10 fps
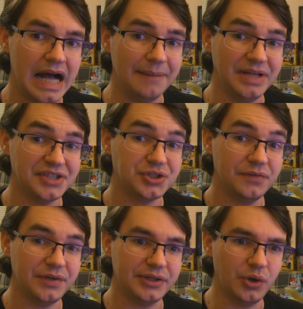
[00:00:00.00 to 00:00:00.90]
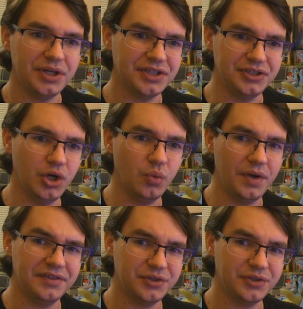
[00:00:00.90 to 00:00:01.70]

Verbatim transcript: I'm not sure if they're going to go with